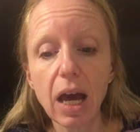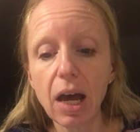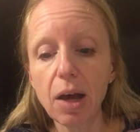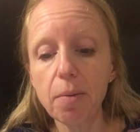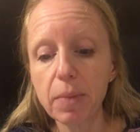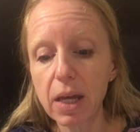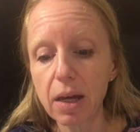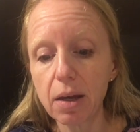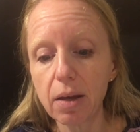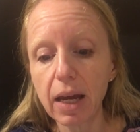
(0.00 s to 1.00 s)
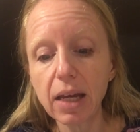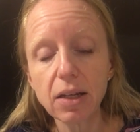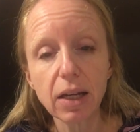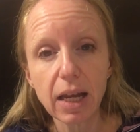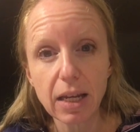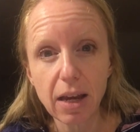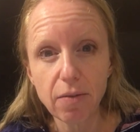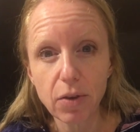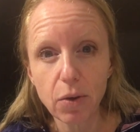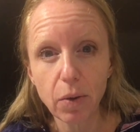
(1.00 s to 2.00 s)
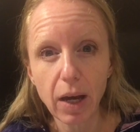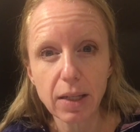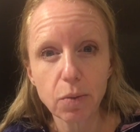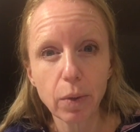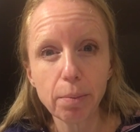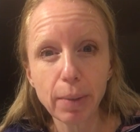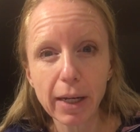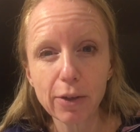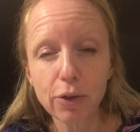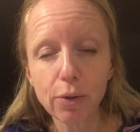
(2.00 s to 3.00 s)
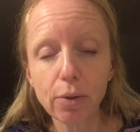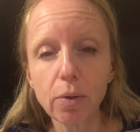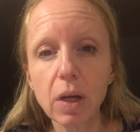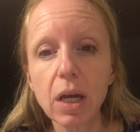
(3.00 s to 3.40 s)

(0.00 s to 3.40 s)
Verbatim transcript: Um, the handout I gave you has one picture